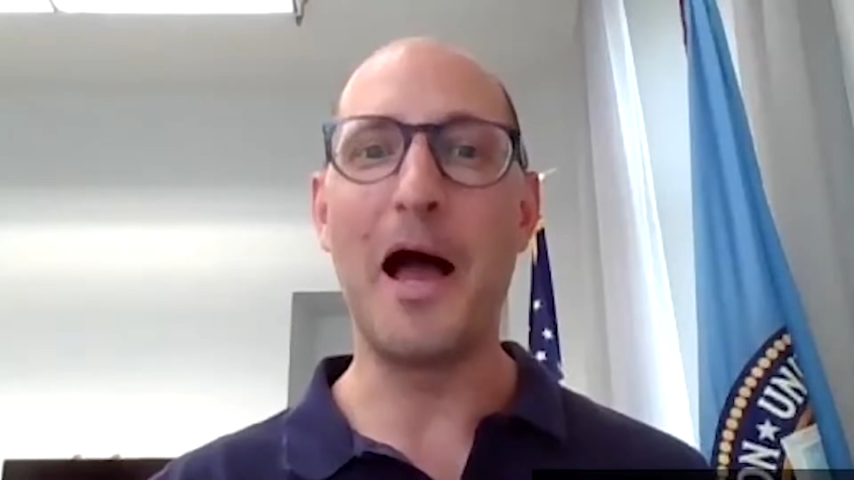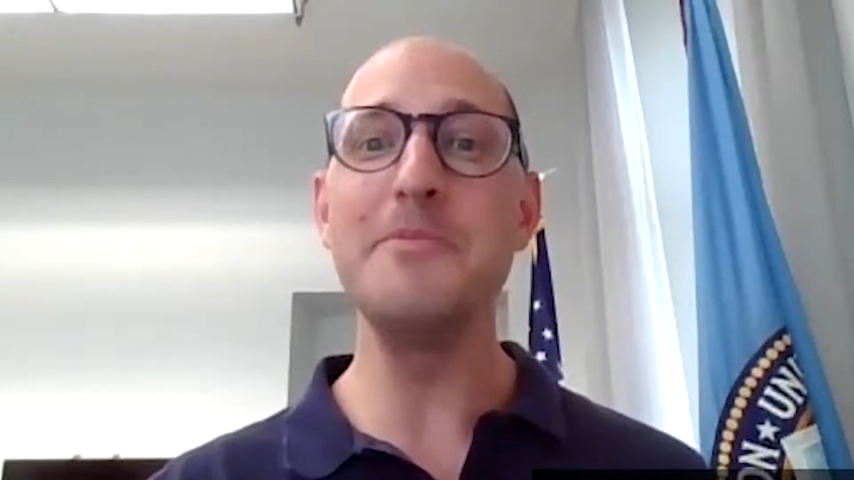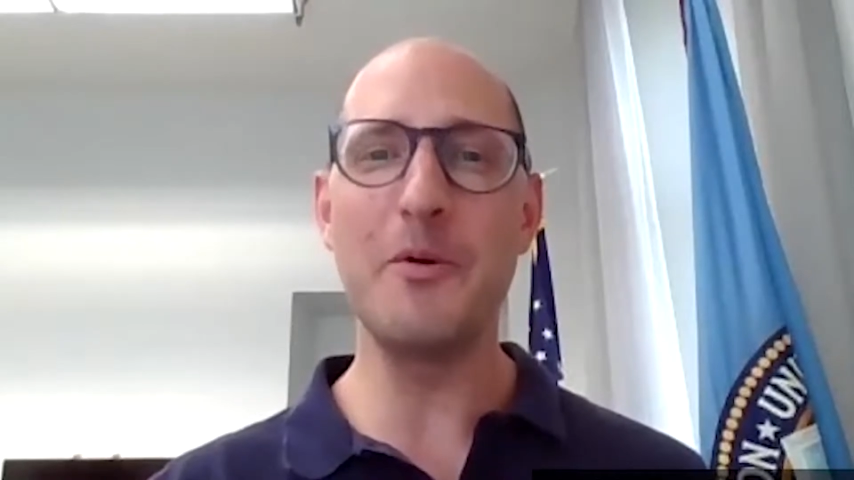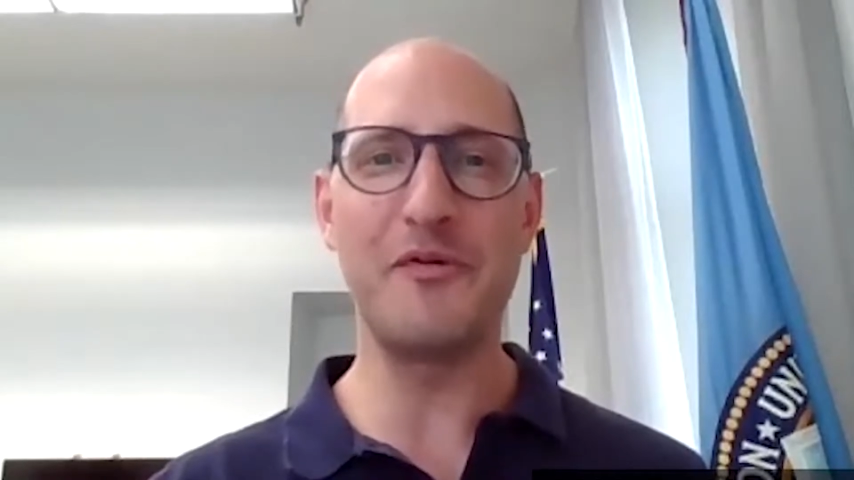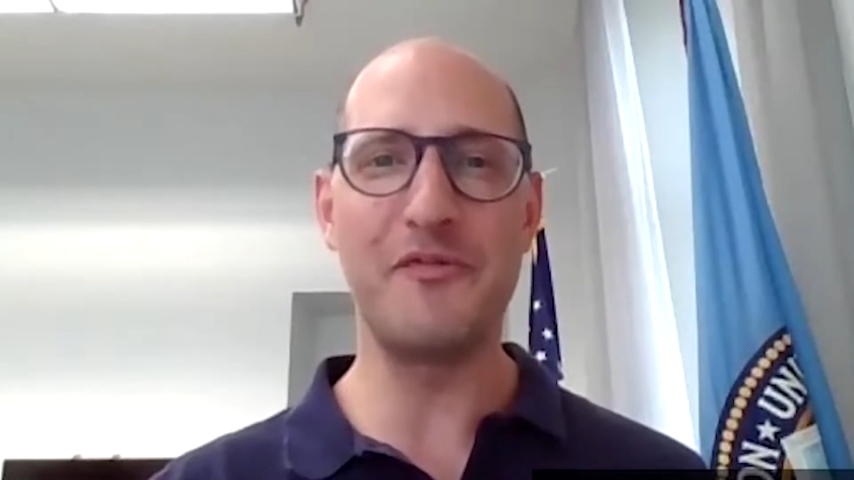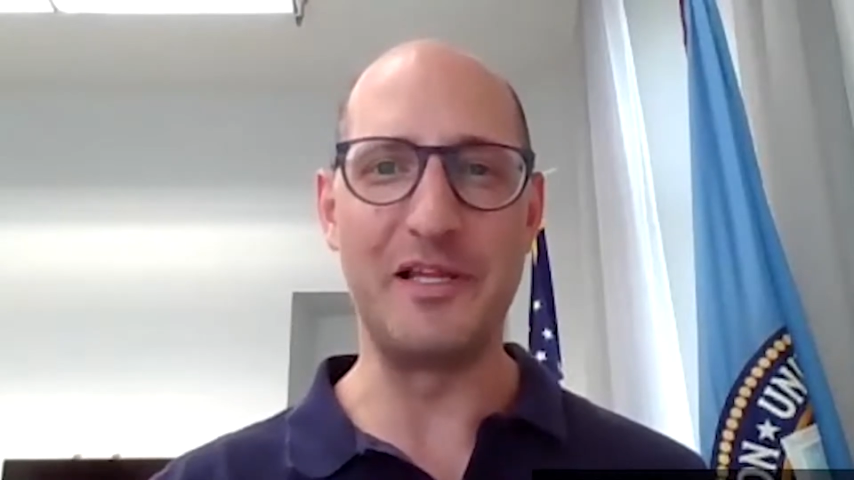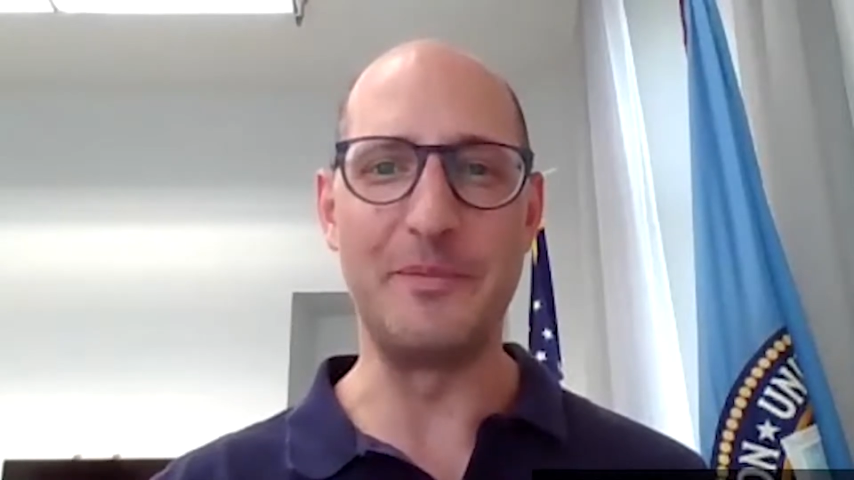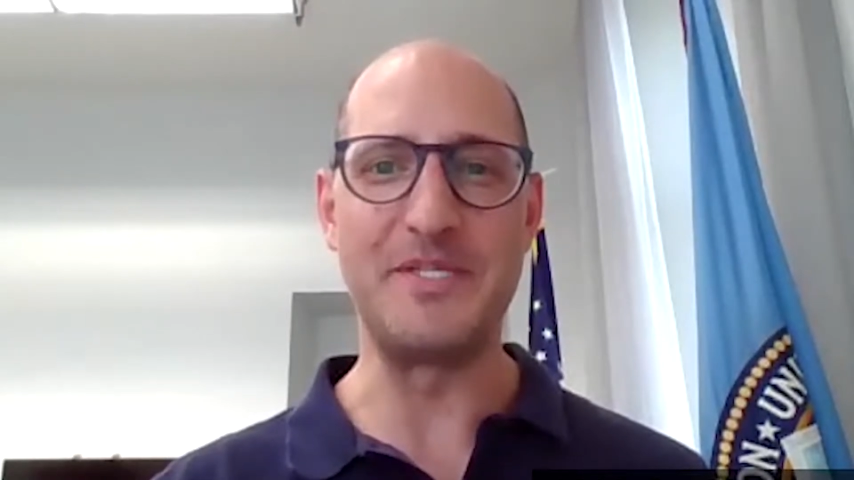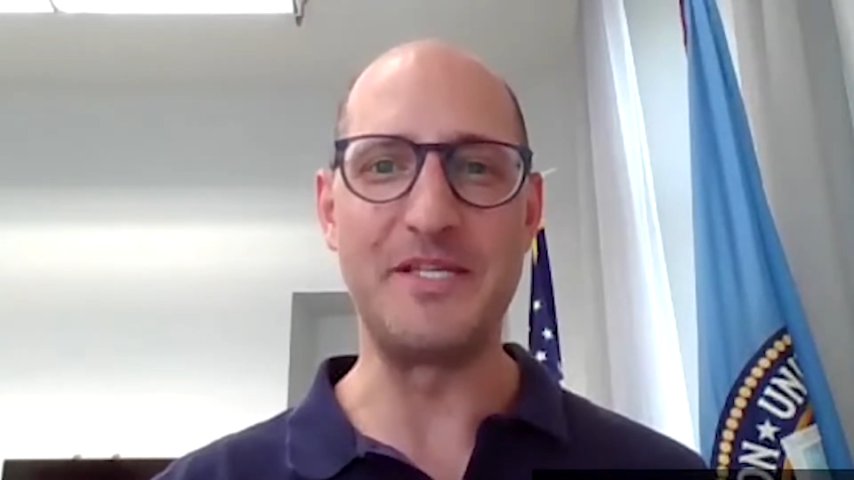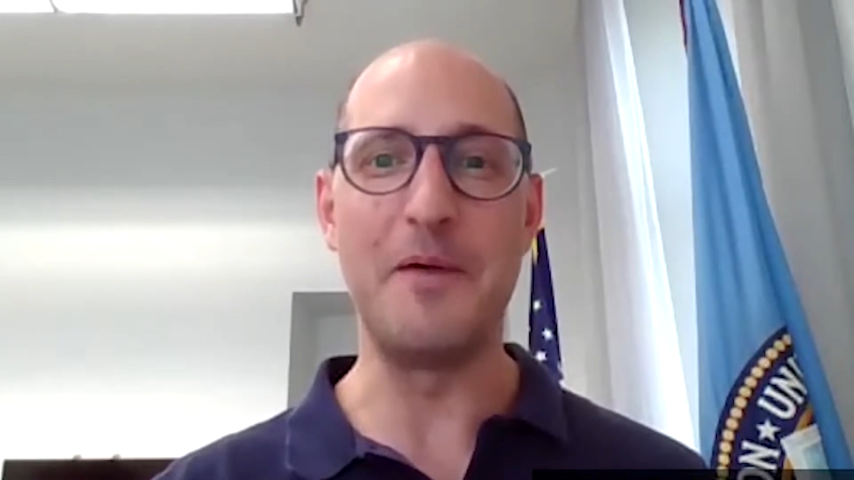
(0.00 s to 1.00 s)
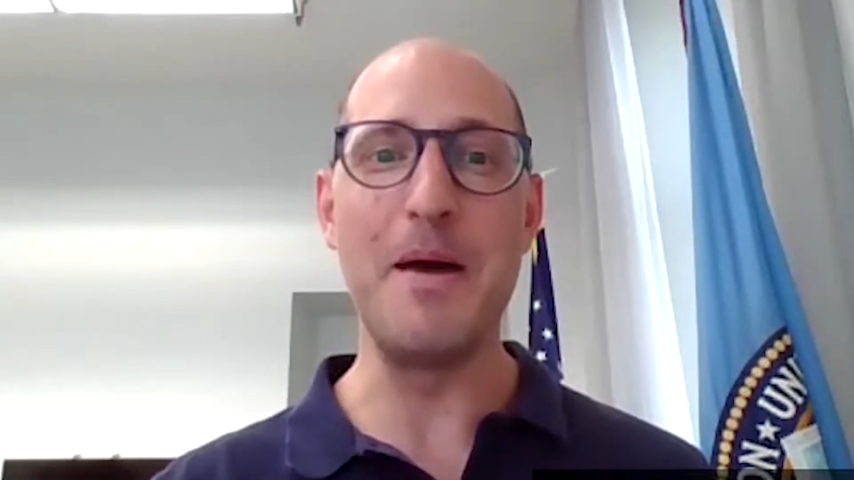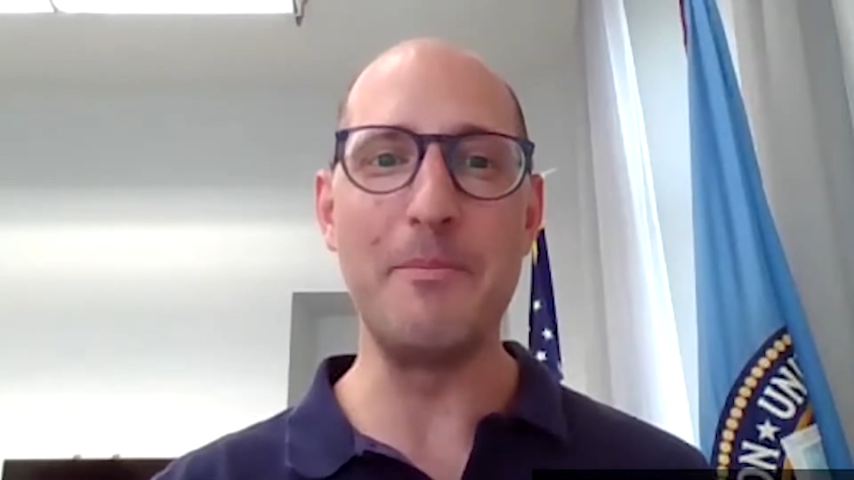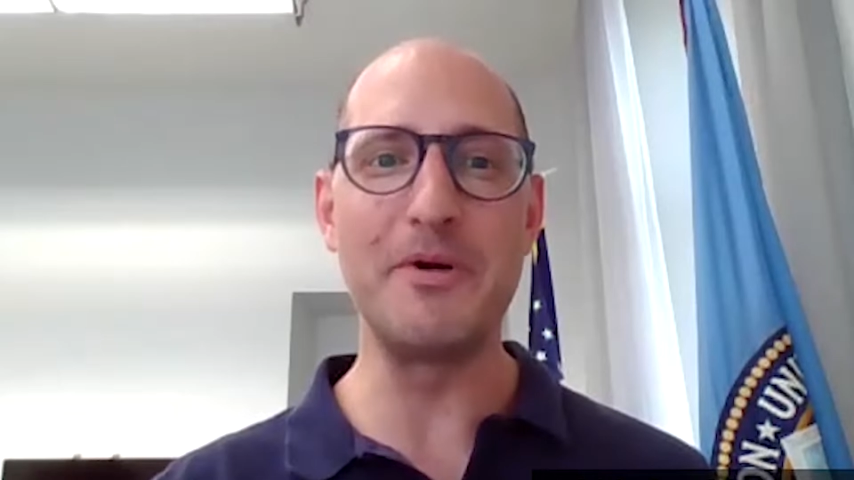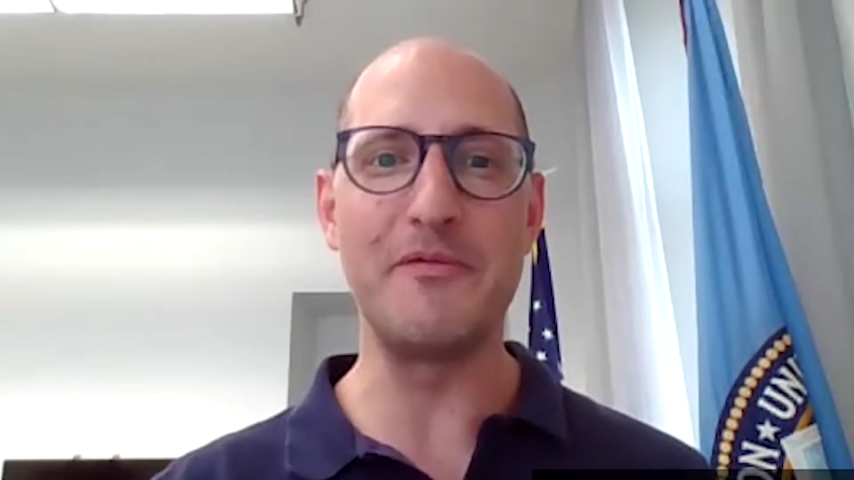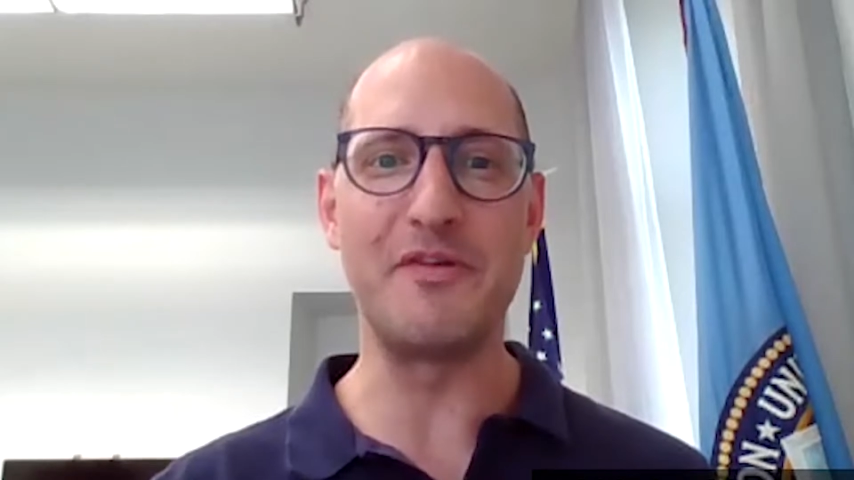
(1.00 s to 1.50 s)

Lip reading: I'm Noah Phillips, a member